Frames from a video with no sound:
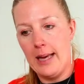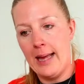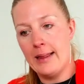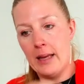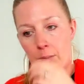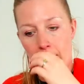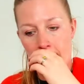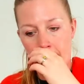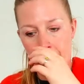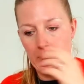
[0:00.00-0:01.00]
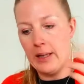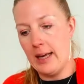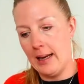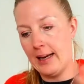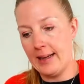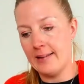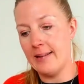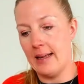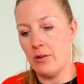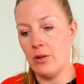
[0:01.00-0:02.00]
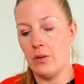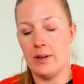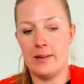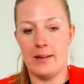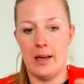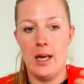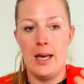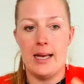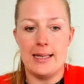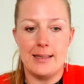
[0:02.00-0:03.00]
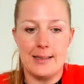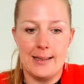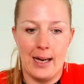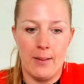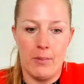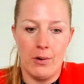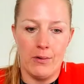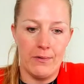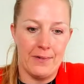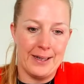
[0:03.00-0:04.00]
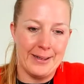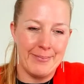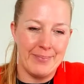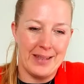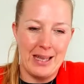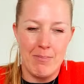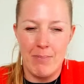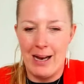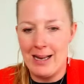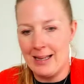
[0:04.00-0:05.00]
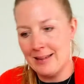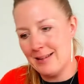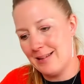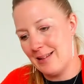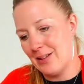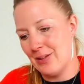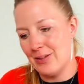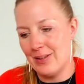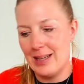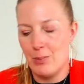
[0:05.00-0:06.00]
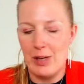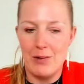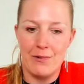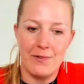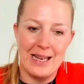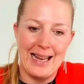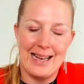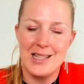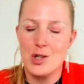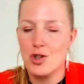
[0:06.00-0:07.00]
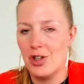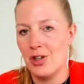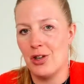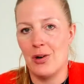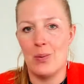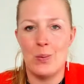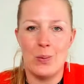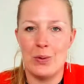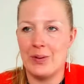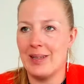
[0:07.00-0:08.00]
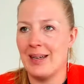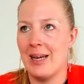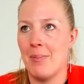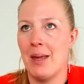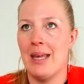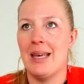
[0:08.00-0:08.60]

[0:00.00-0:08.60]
And then we have, yeah, like I said, you know, it's a time of imbalance, you know, and where you feel like struggle all the time.